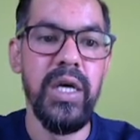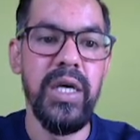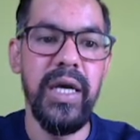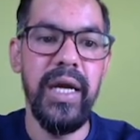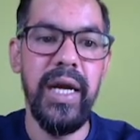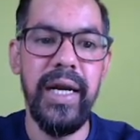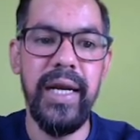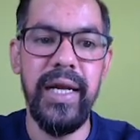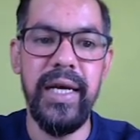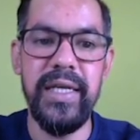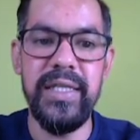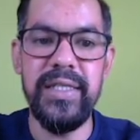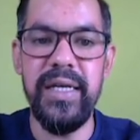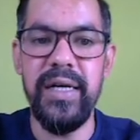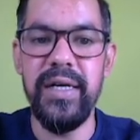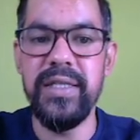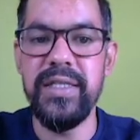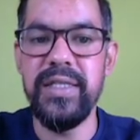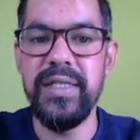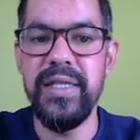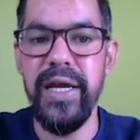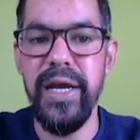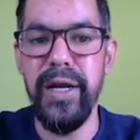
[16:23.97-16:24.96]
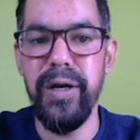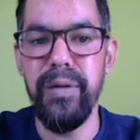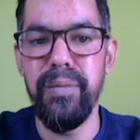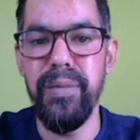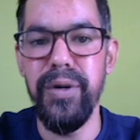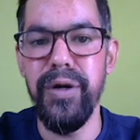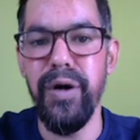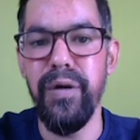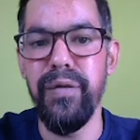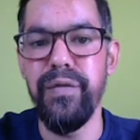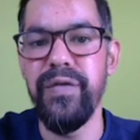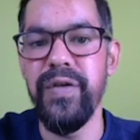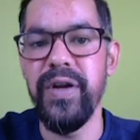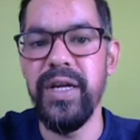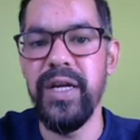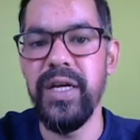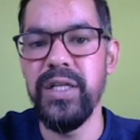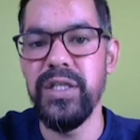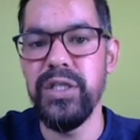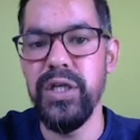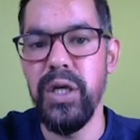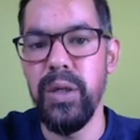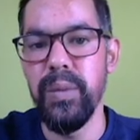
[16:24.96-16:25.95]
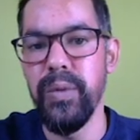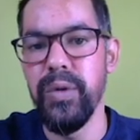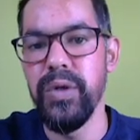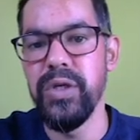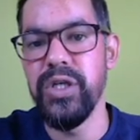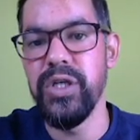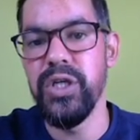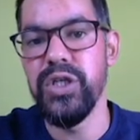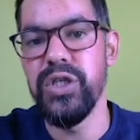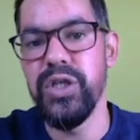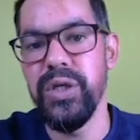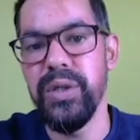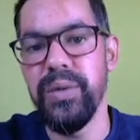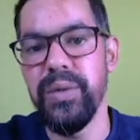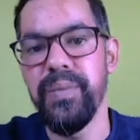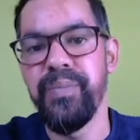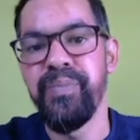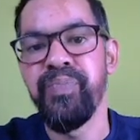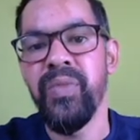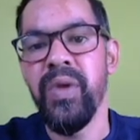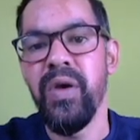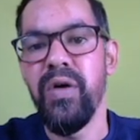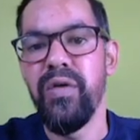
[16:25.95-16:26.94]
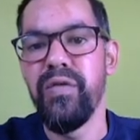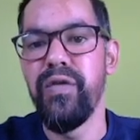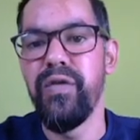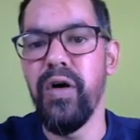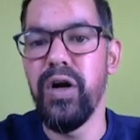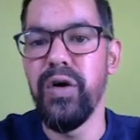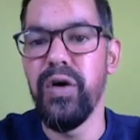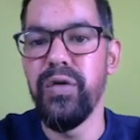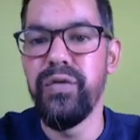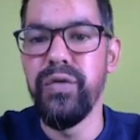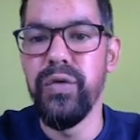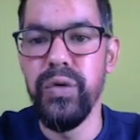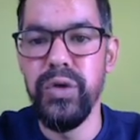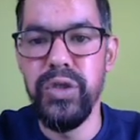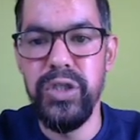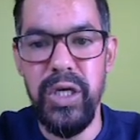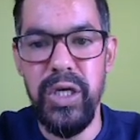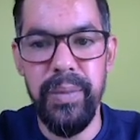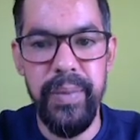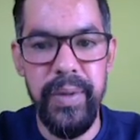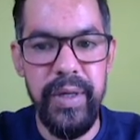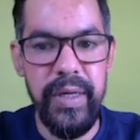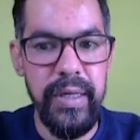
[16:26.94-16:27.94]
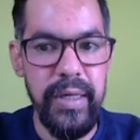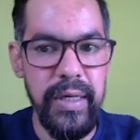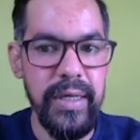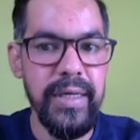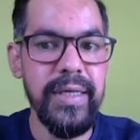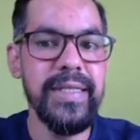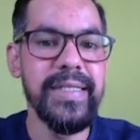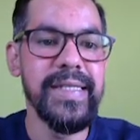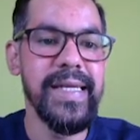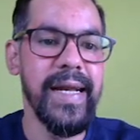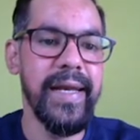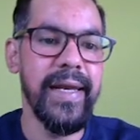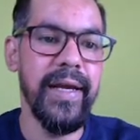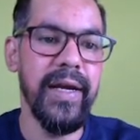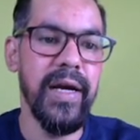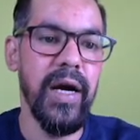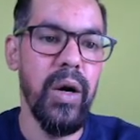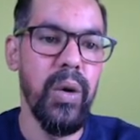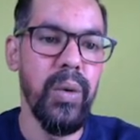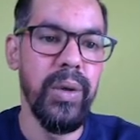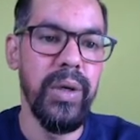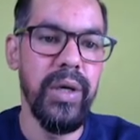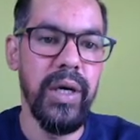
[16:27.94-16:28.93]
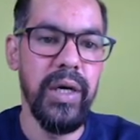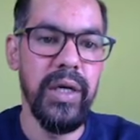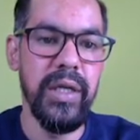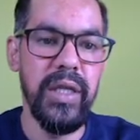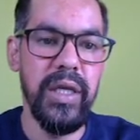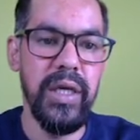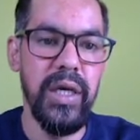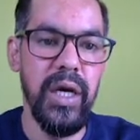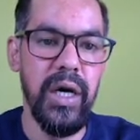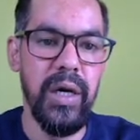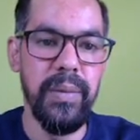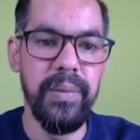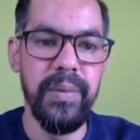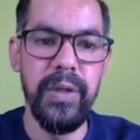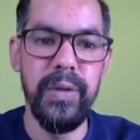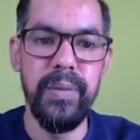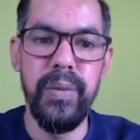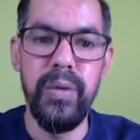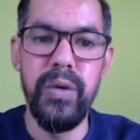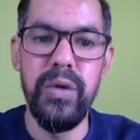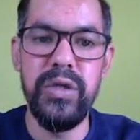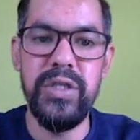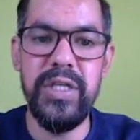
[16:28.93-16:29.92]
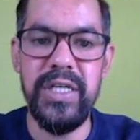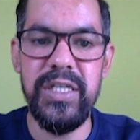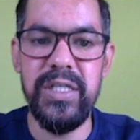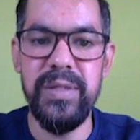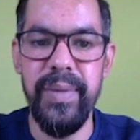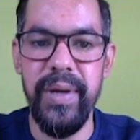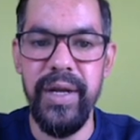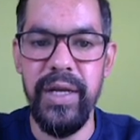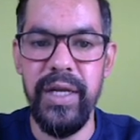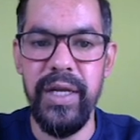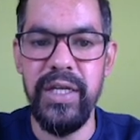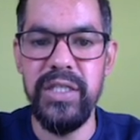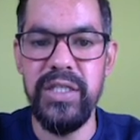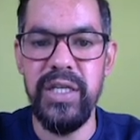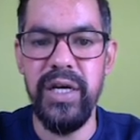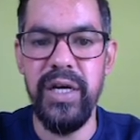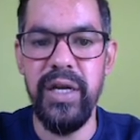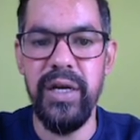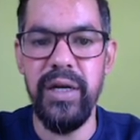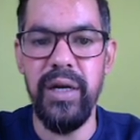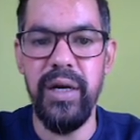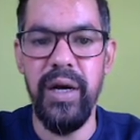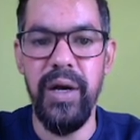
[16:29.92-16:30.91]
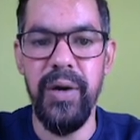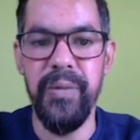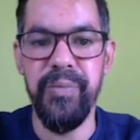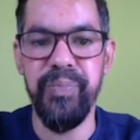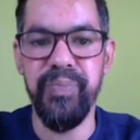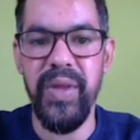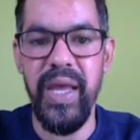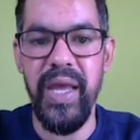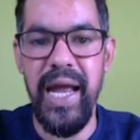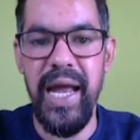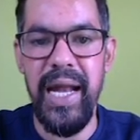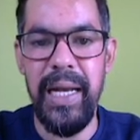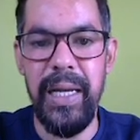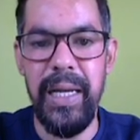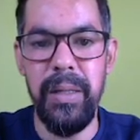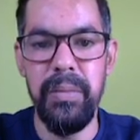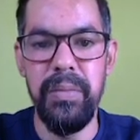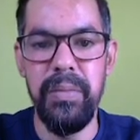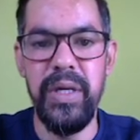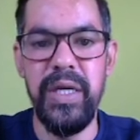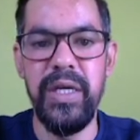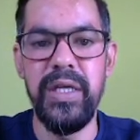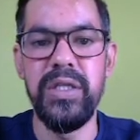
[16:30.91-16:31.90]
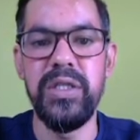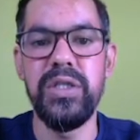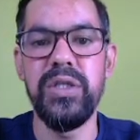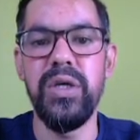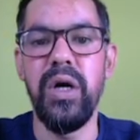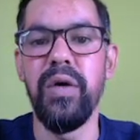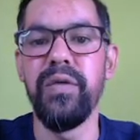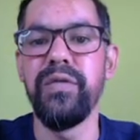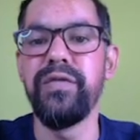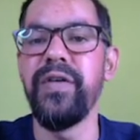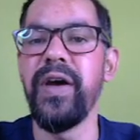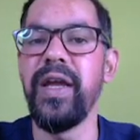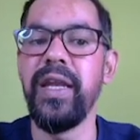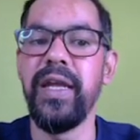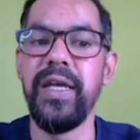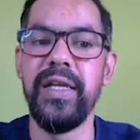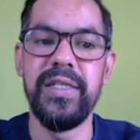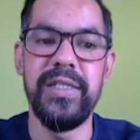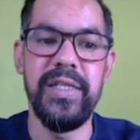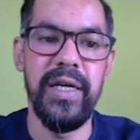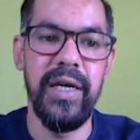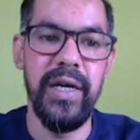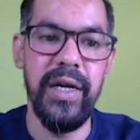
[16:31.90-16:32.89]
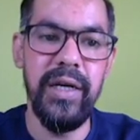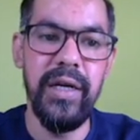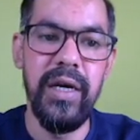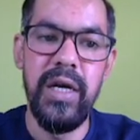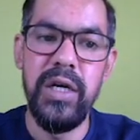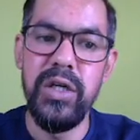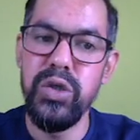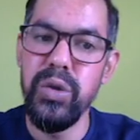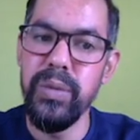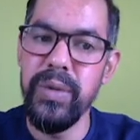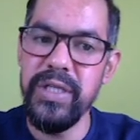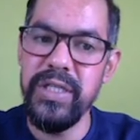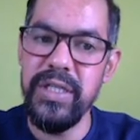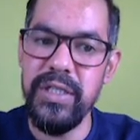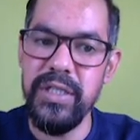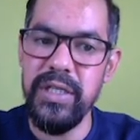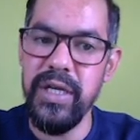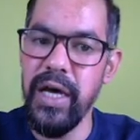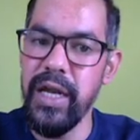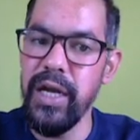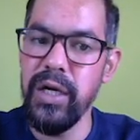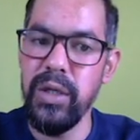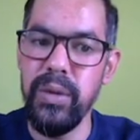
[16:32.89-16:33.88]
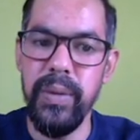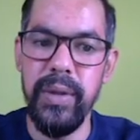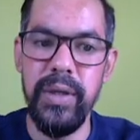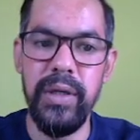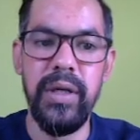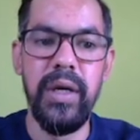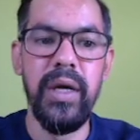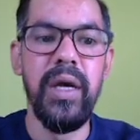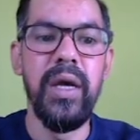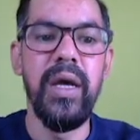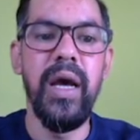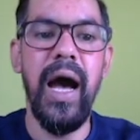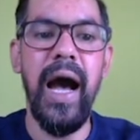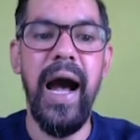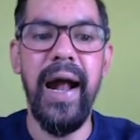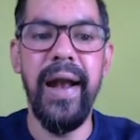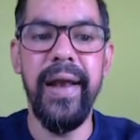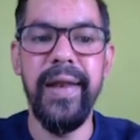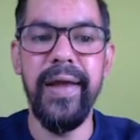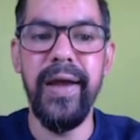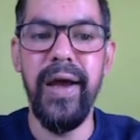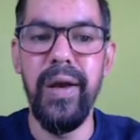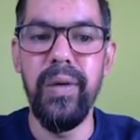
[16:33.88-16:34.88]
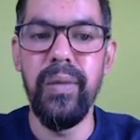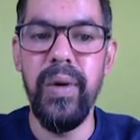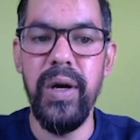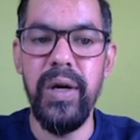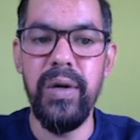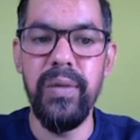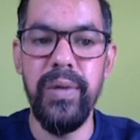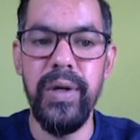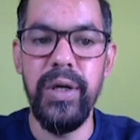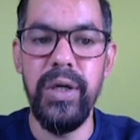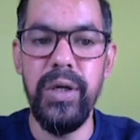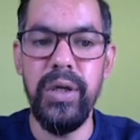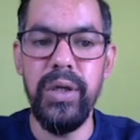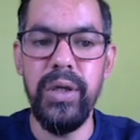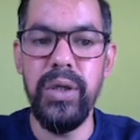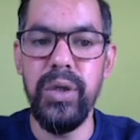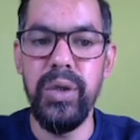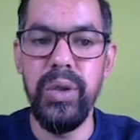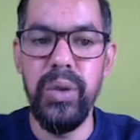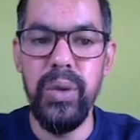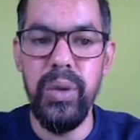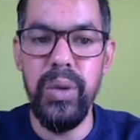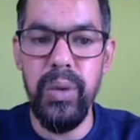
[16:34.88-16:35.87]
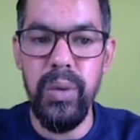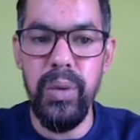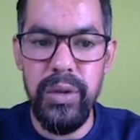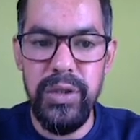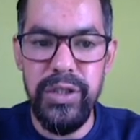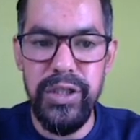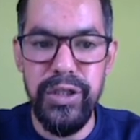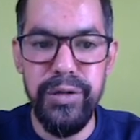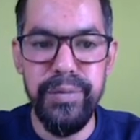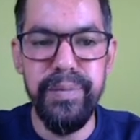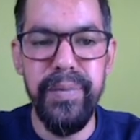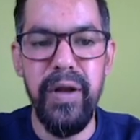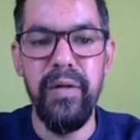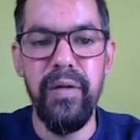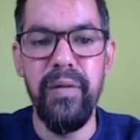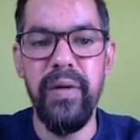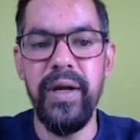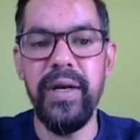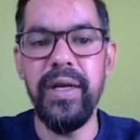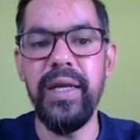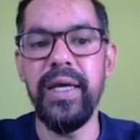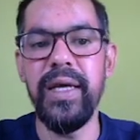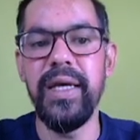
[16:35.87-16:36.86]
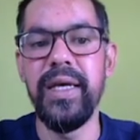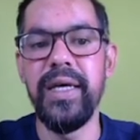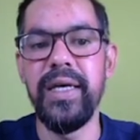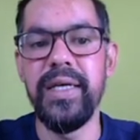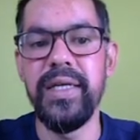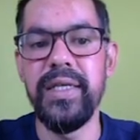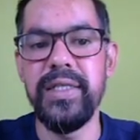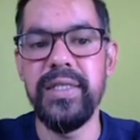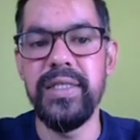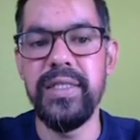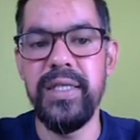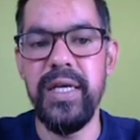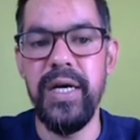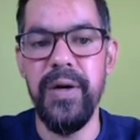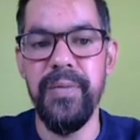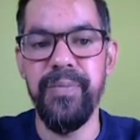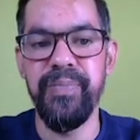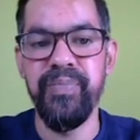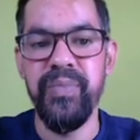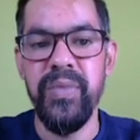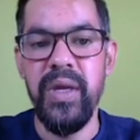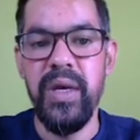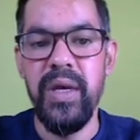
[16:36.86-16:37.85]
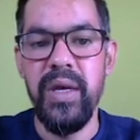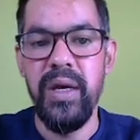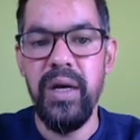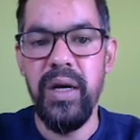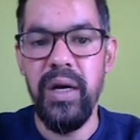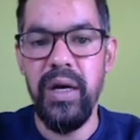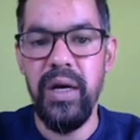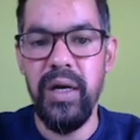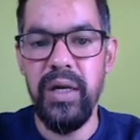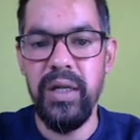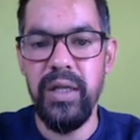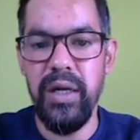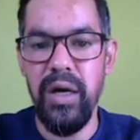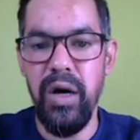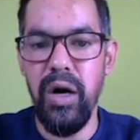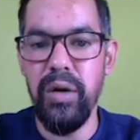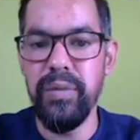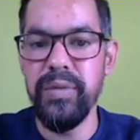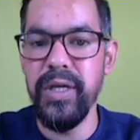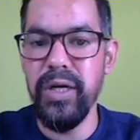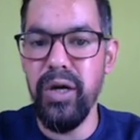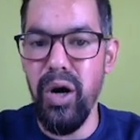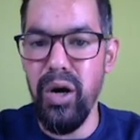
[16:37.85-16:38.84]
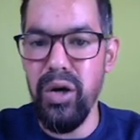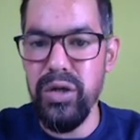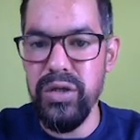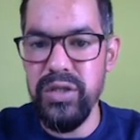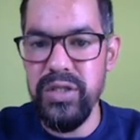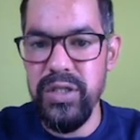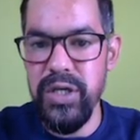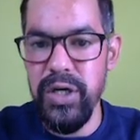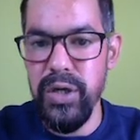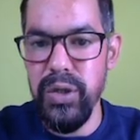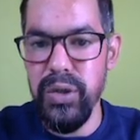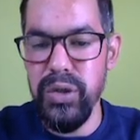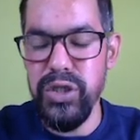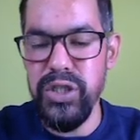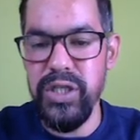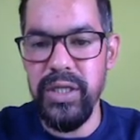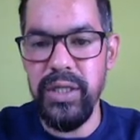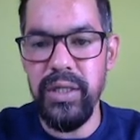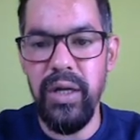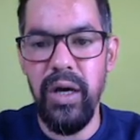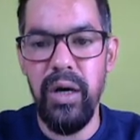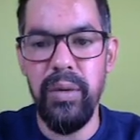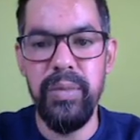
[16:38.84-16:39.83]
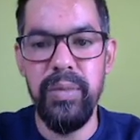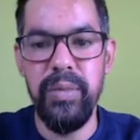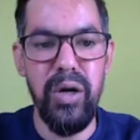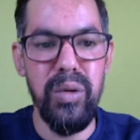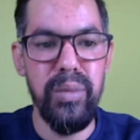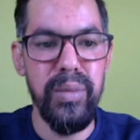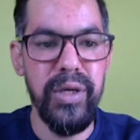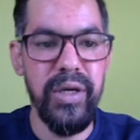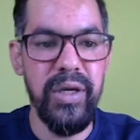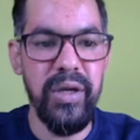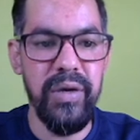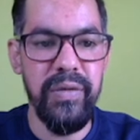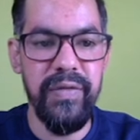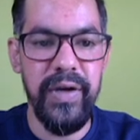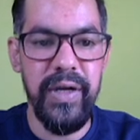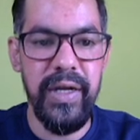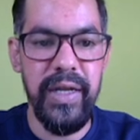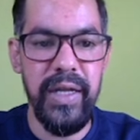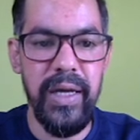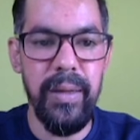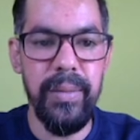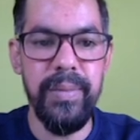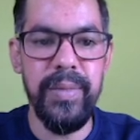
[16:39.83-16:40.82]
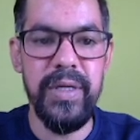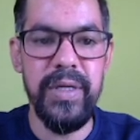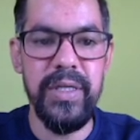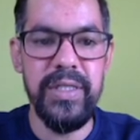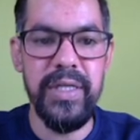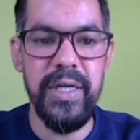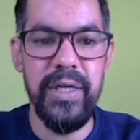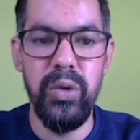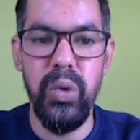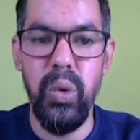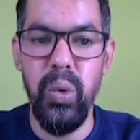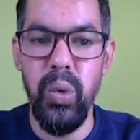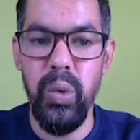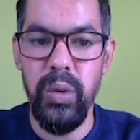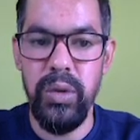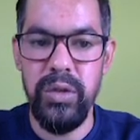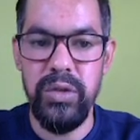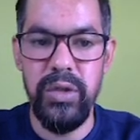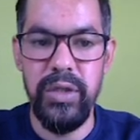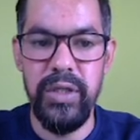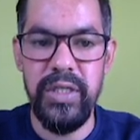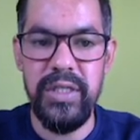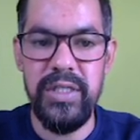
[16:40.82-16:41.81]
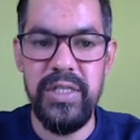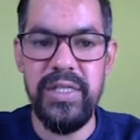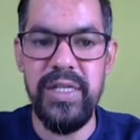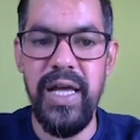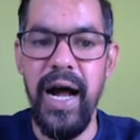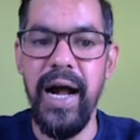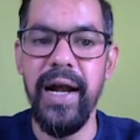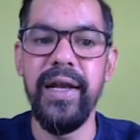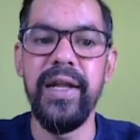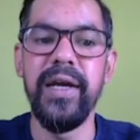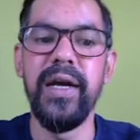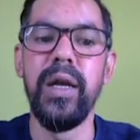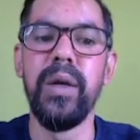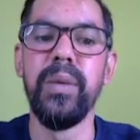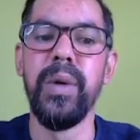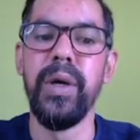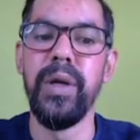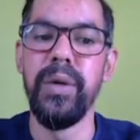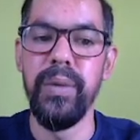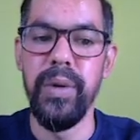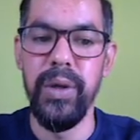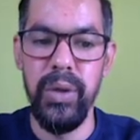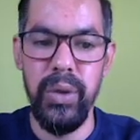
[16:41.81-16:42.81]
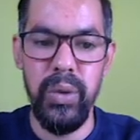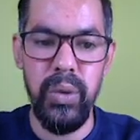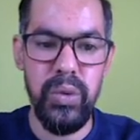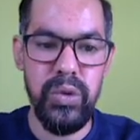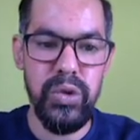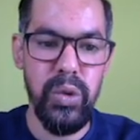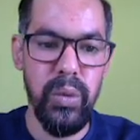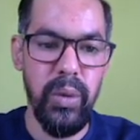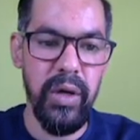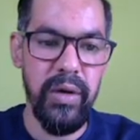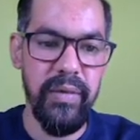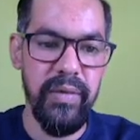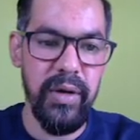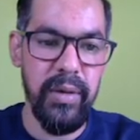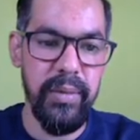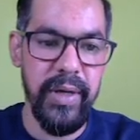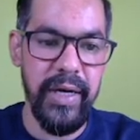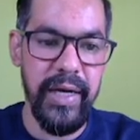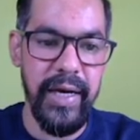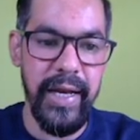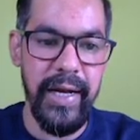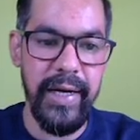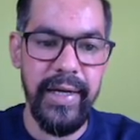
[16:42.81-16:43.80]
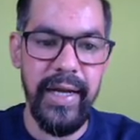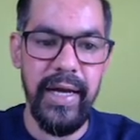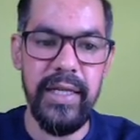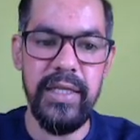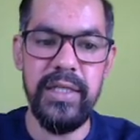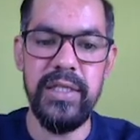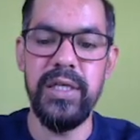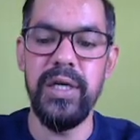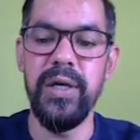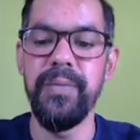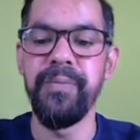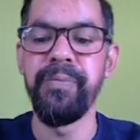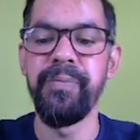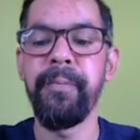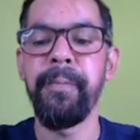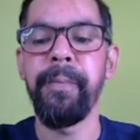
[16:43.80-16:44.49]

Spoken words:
It is a statement of financial position for a future period, setting out the proposed expenditure and means of financing it, so which is correct one. Article 1111 is of the Constitution of Government of India present no. So this is Article 112. So what will be a correct answer?